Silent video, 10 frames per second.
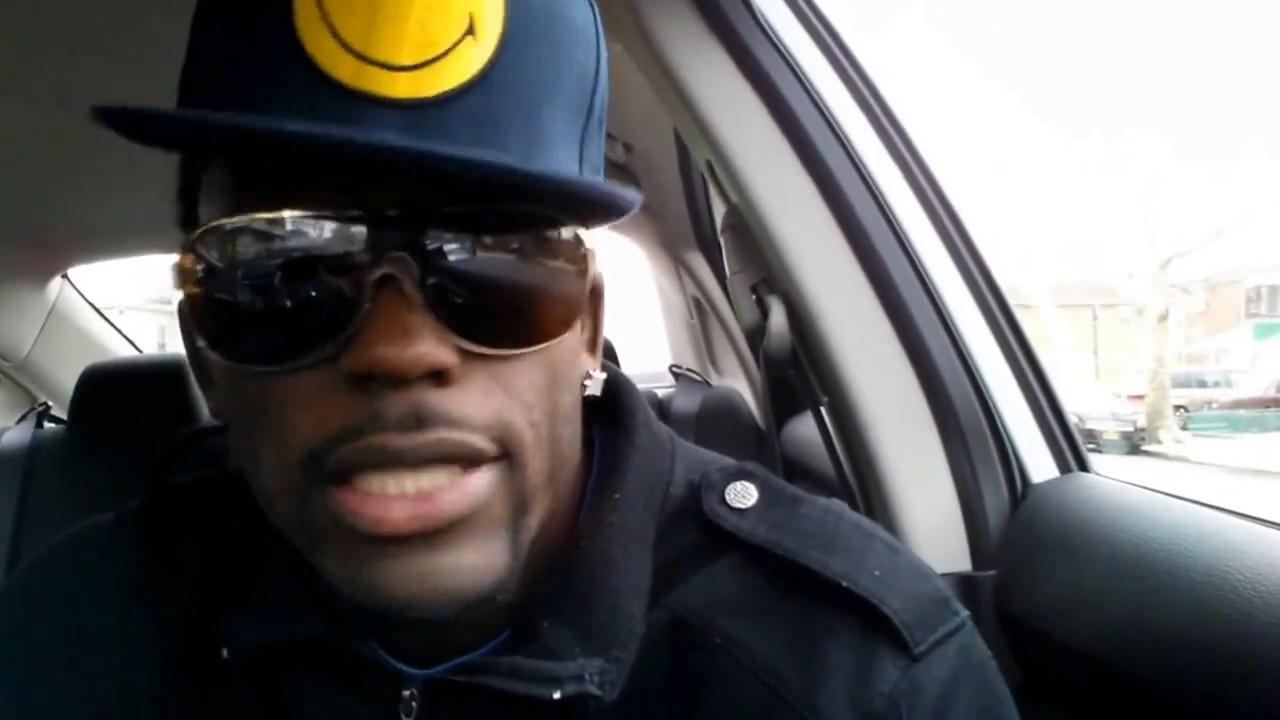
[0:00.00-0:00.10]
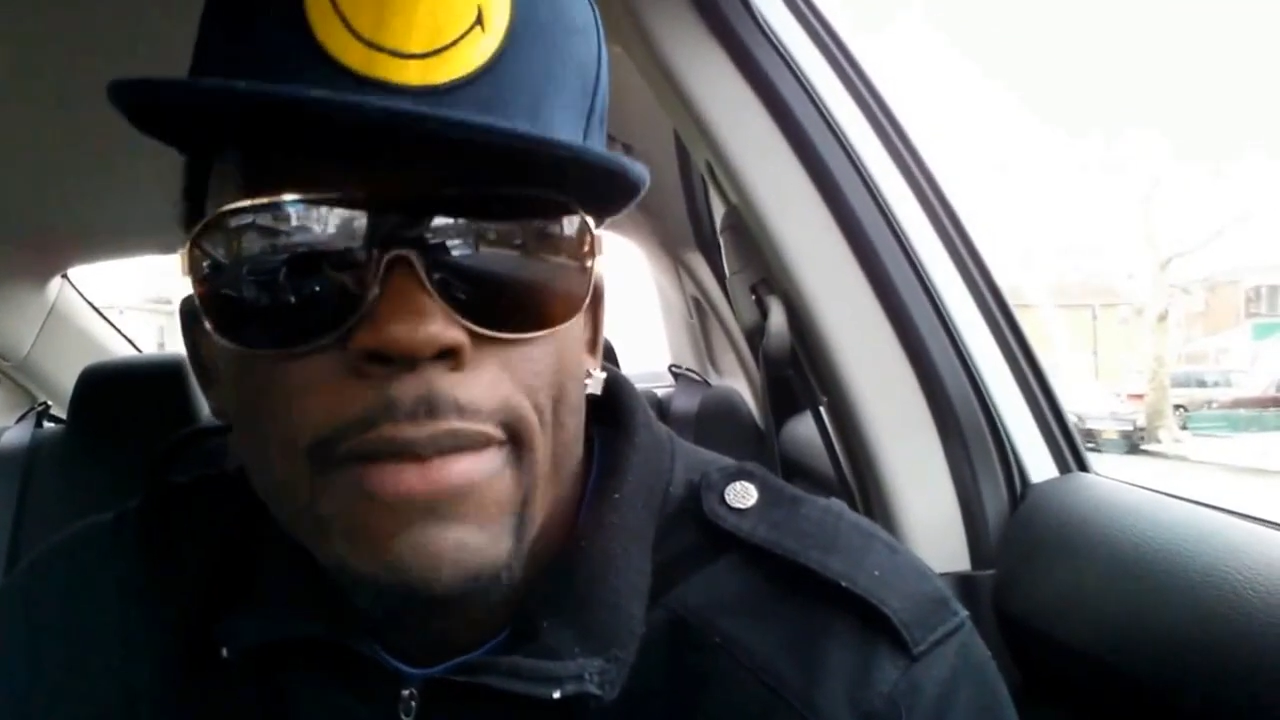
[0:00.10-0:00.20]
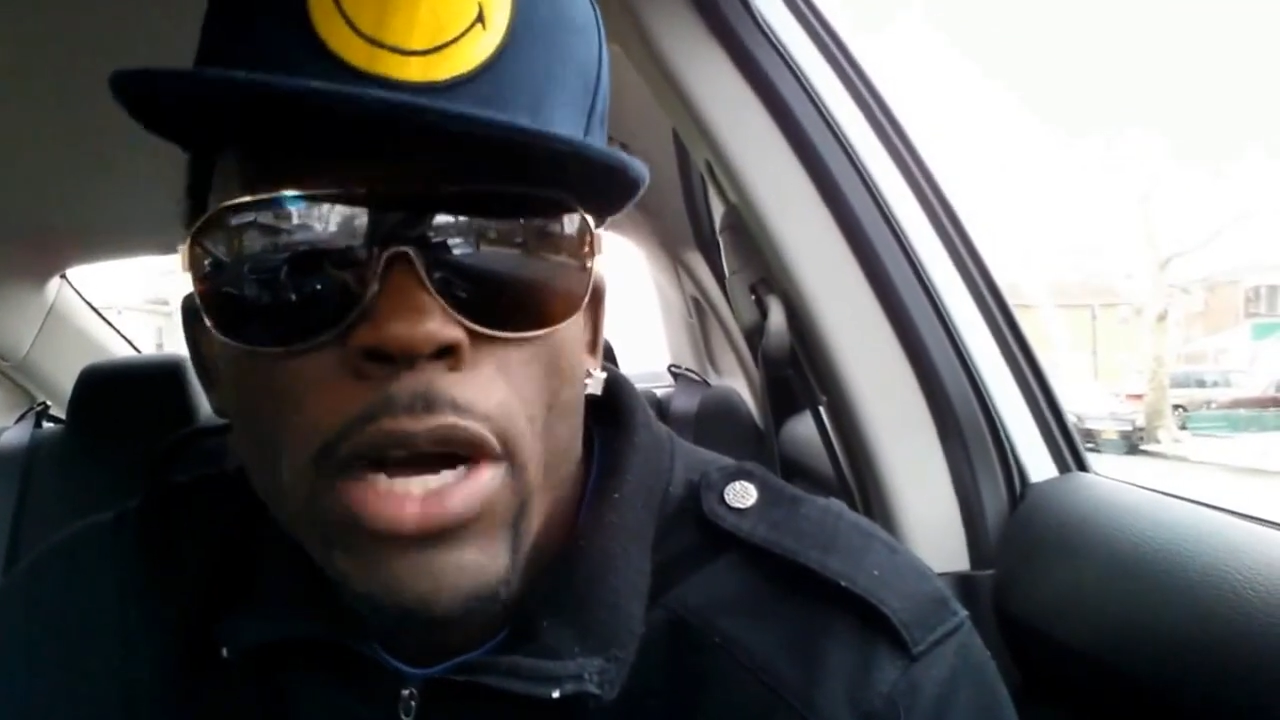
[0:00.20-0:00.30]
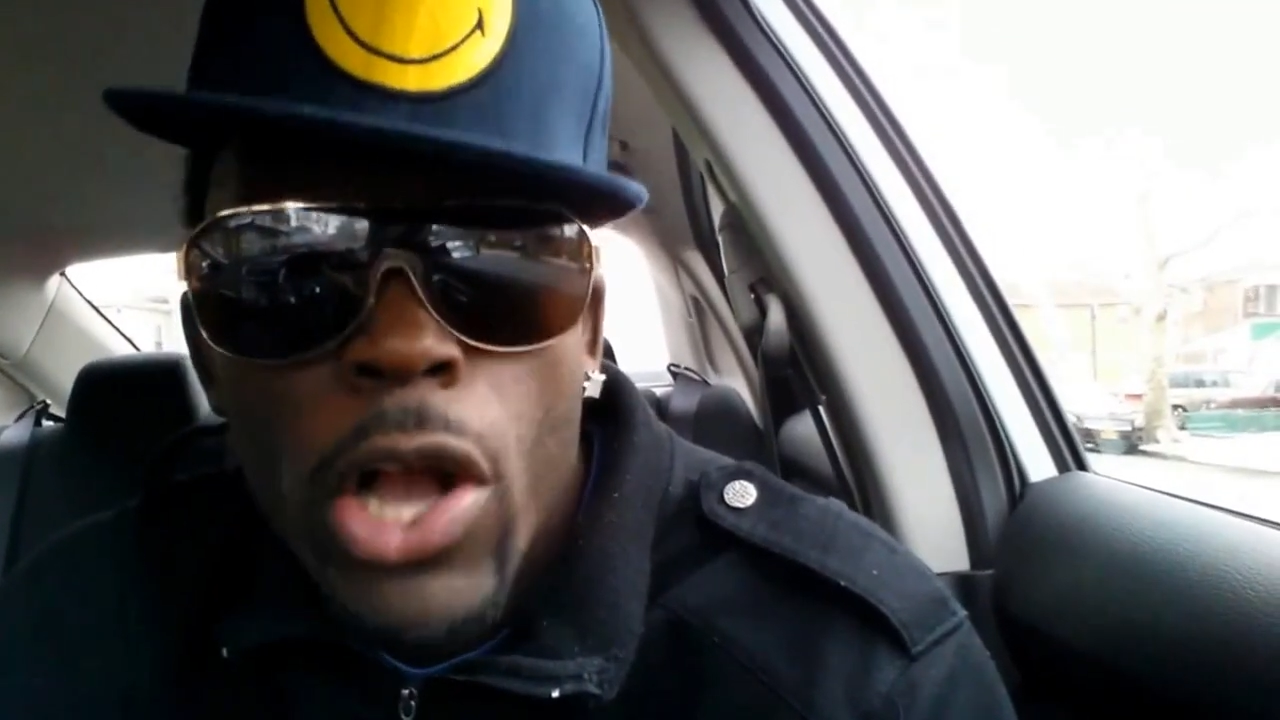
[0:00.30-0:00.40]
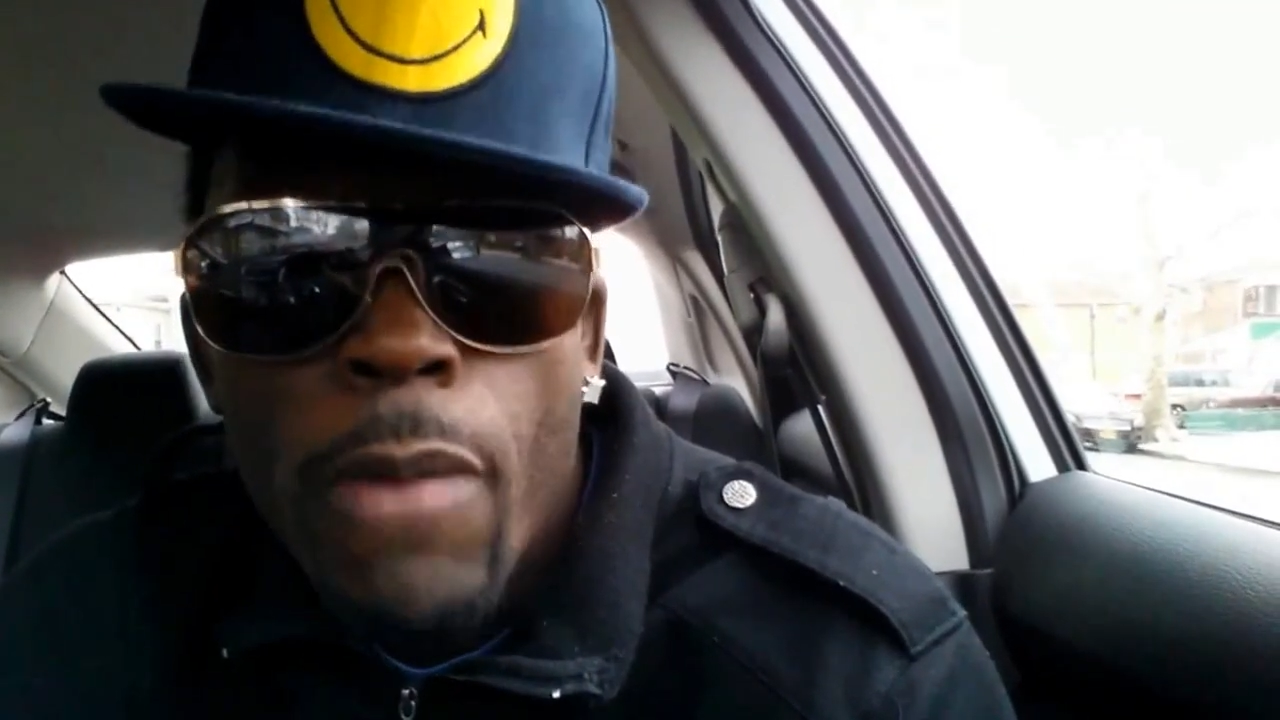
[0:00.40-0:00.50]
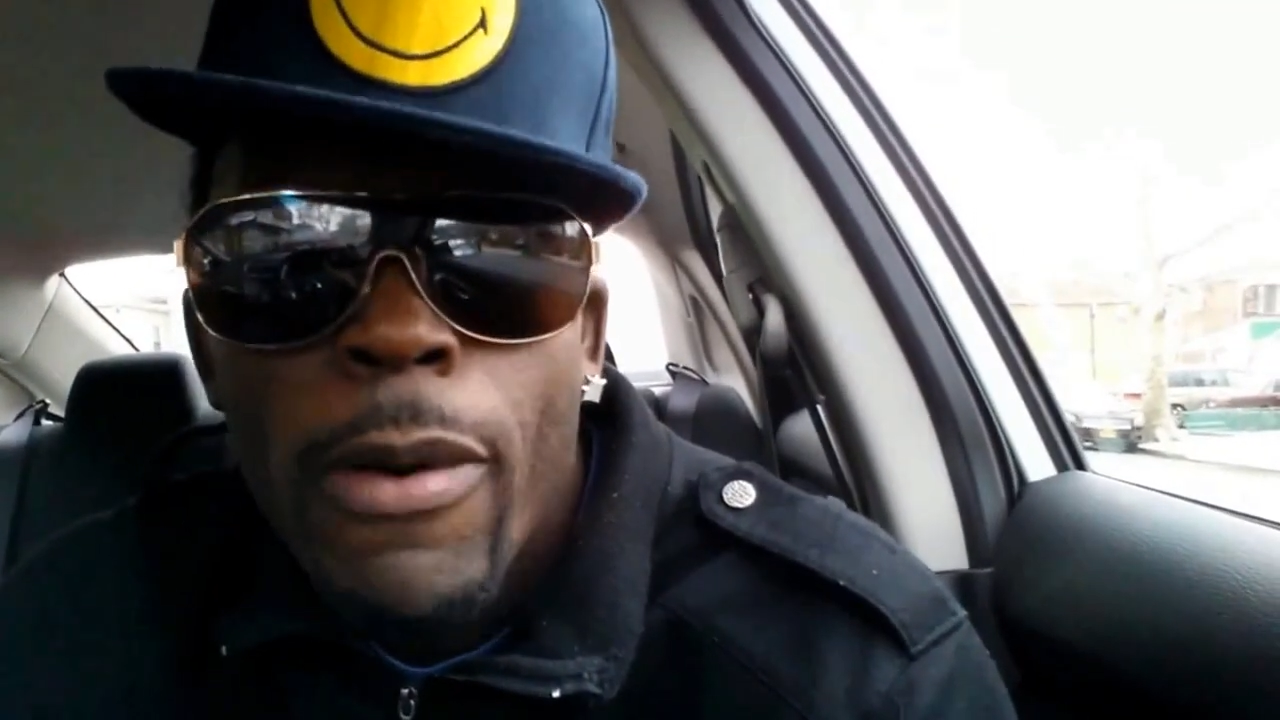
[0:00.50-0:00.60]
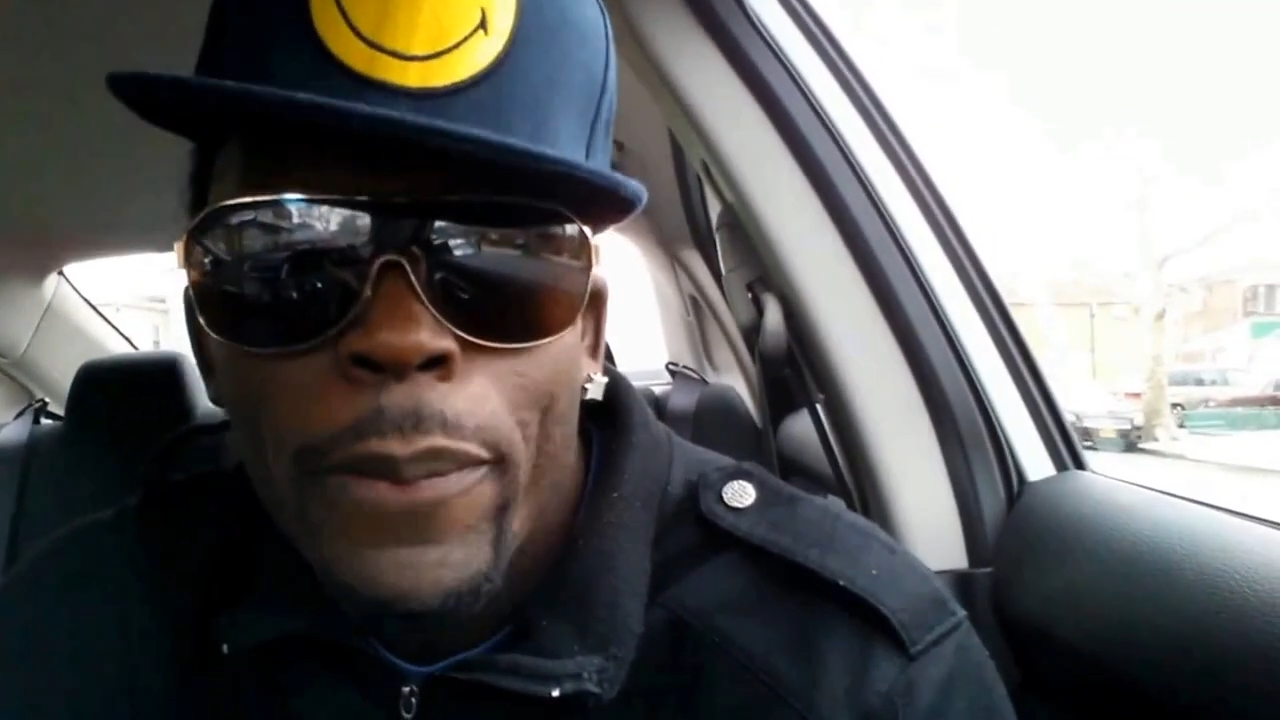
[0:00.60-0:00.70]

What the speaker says: them are come